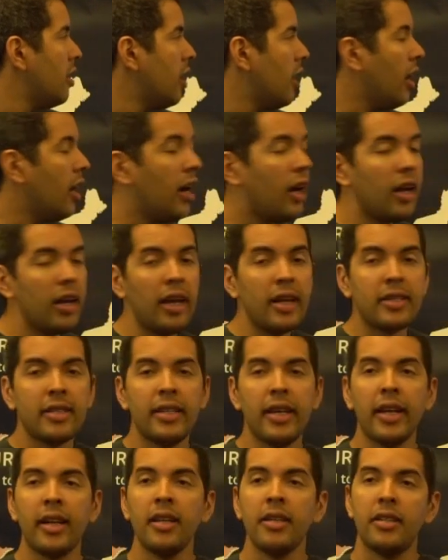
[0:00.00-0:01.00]
Uh, let's
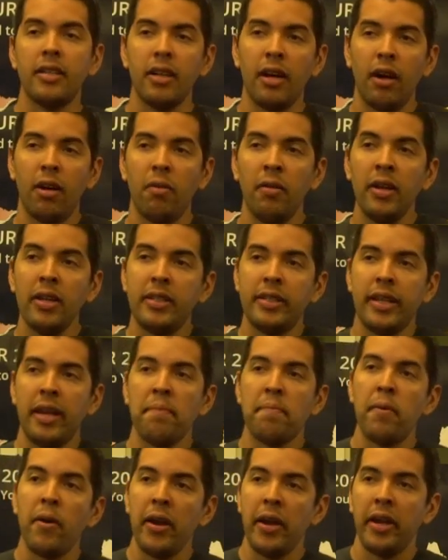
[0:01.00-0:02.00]
take a really
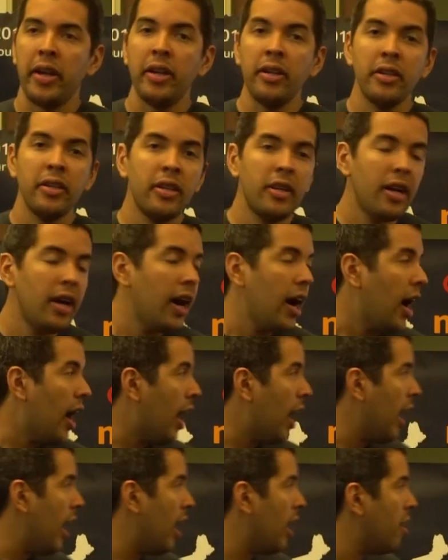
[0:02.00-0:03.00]
sample here.
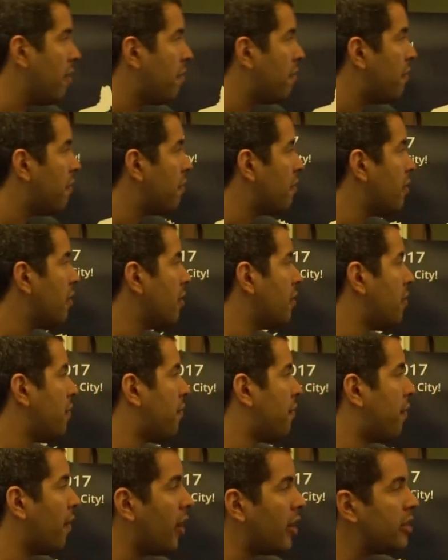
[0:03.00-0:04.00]
I have
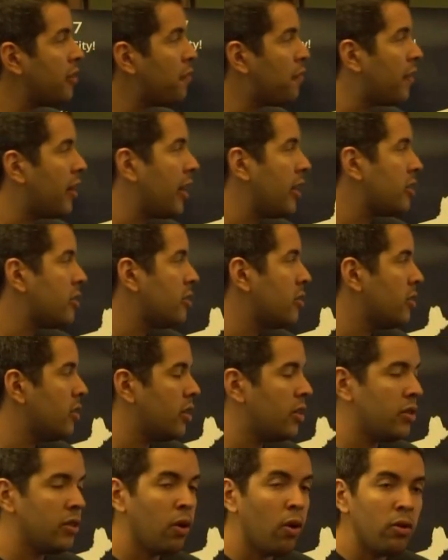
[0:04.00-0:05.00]
four different
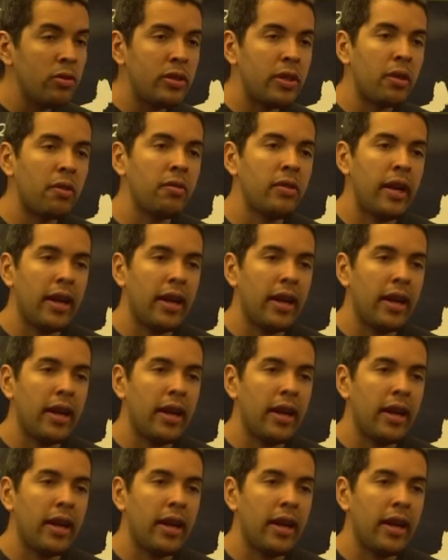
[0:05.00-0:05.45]
NoSQL